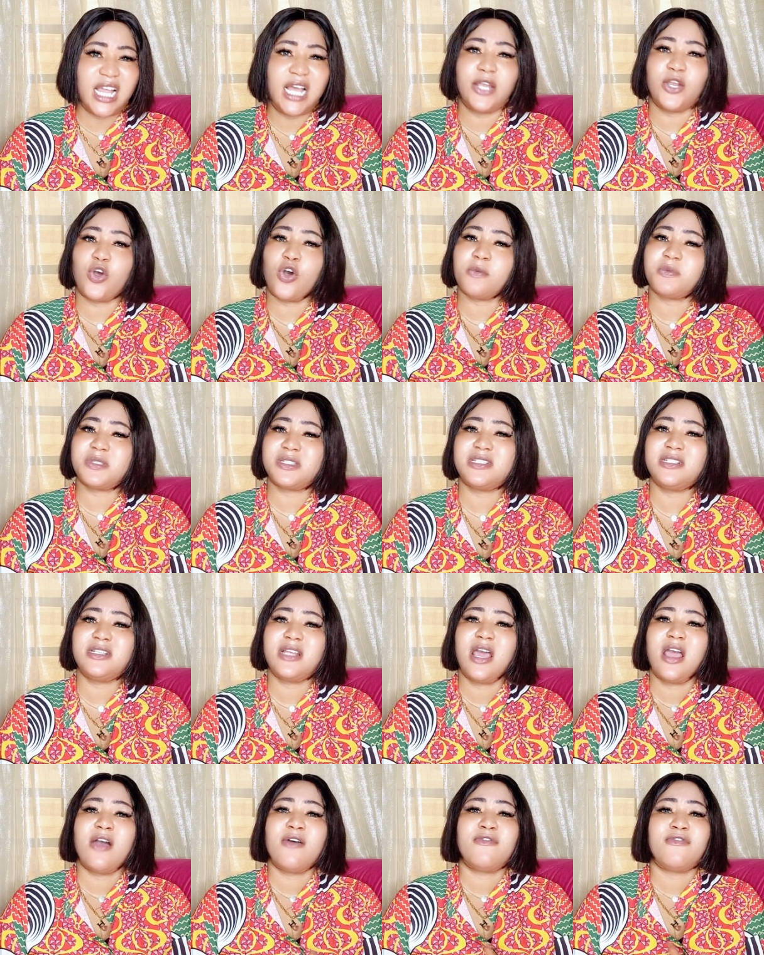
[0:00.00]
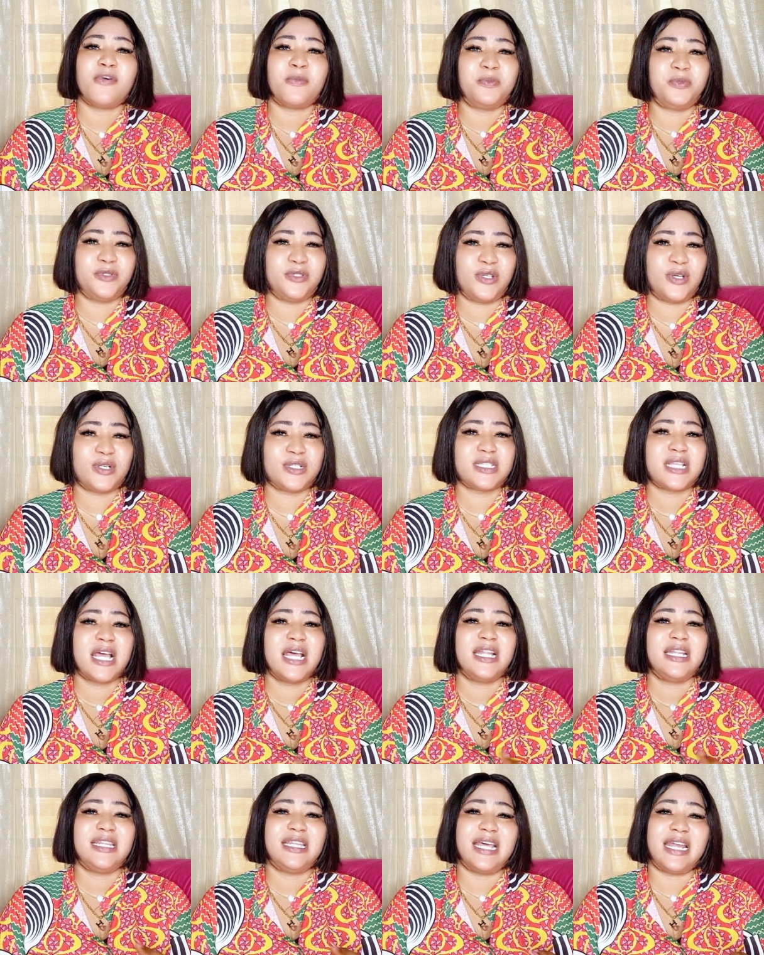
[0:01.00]
and opting for products
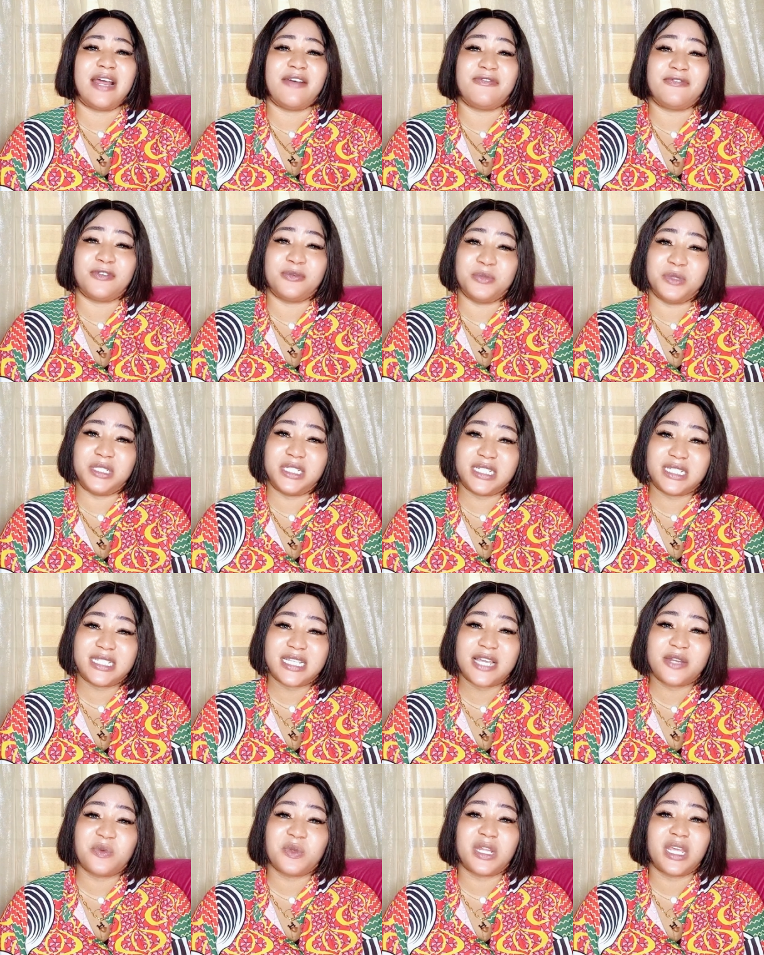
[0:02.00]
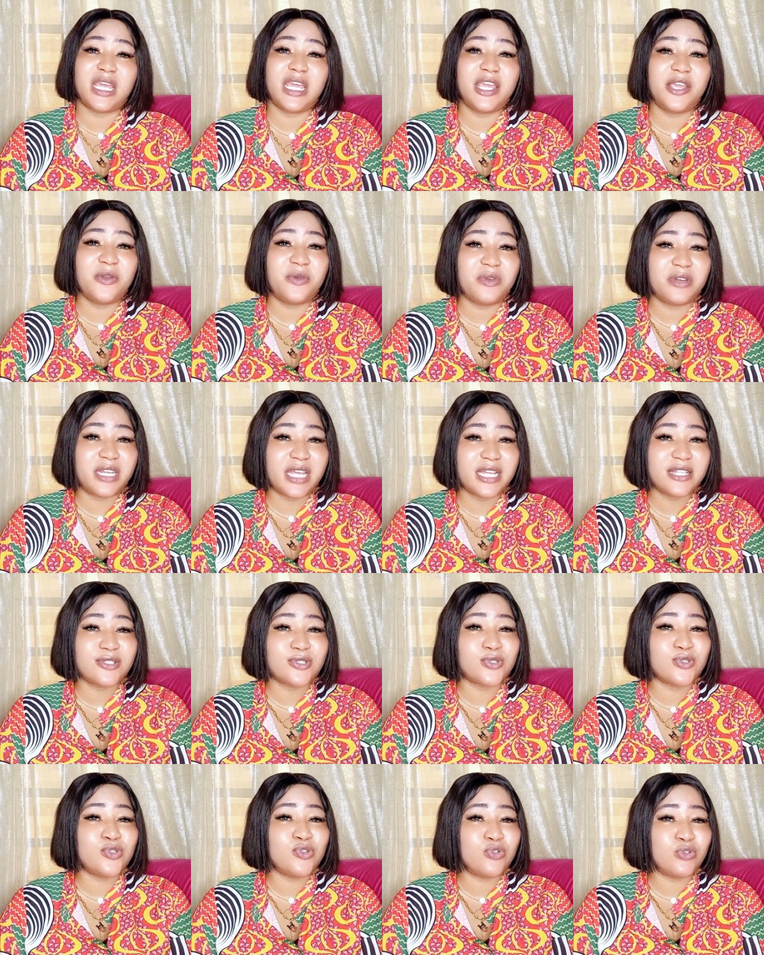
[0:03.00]
that are formulated with
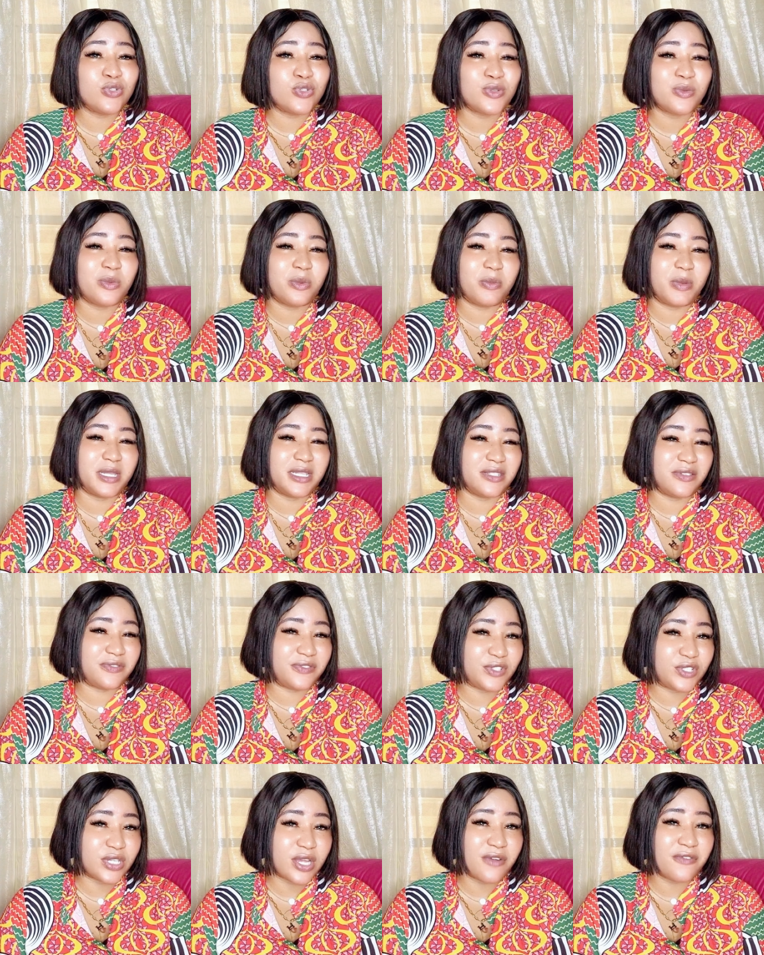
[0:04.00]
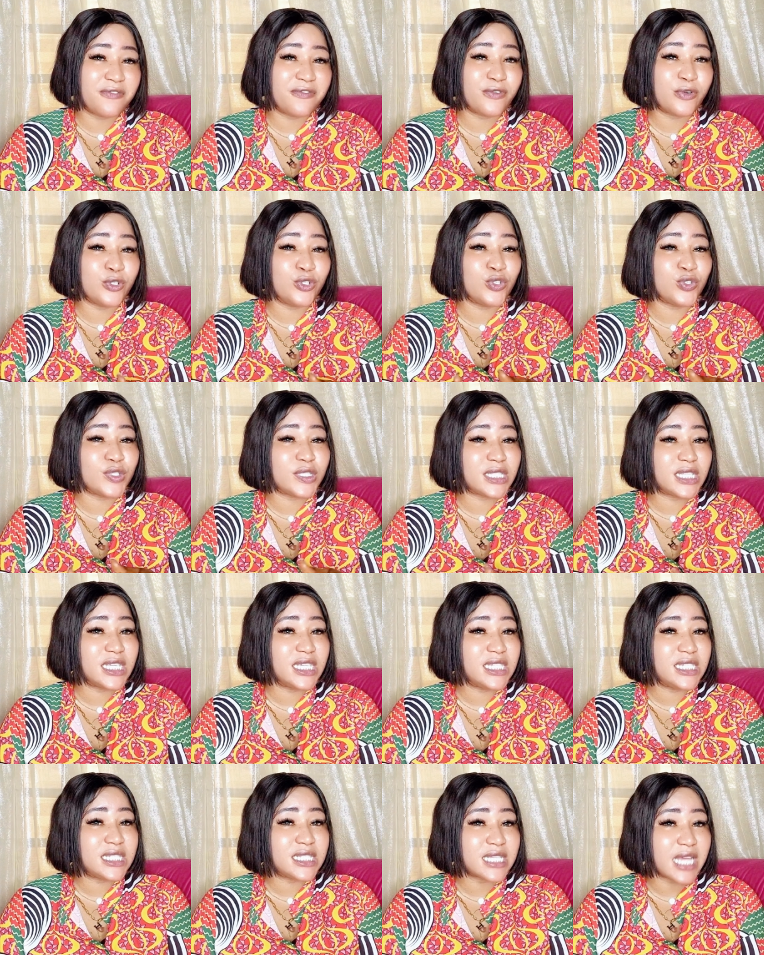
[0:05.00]
ingredients known to be beneficial for your
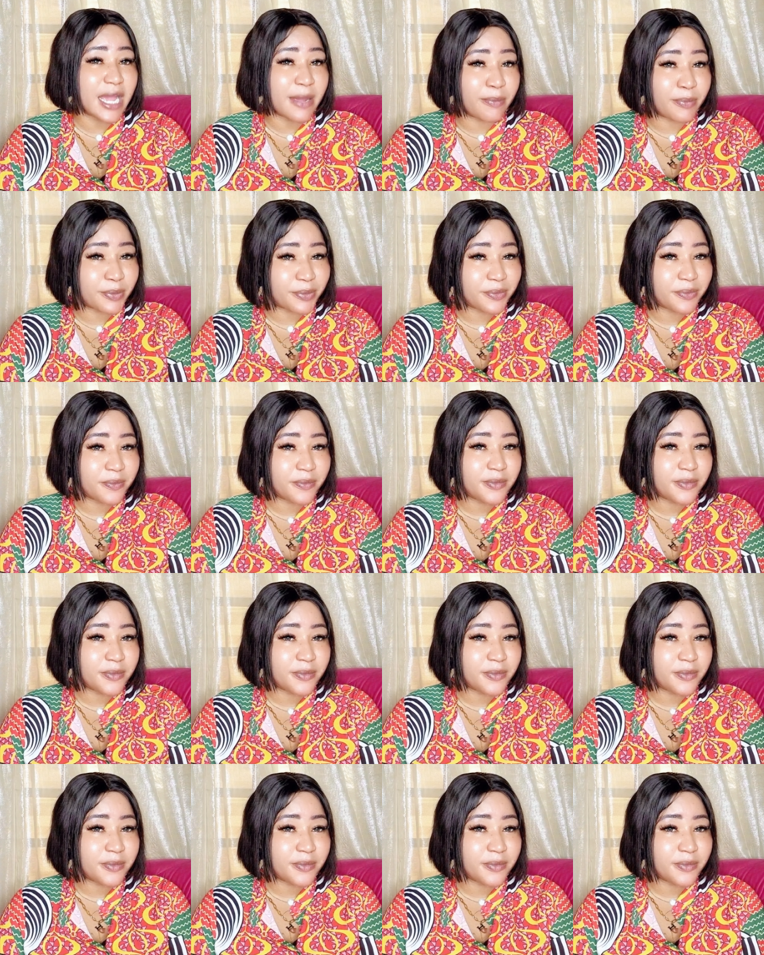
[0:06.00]
skin type.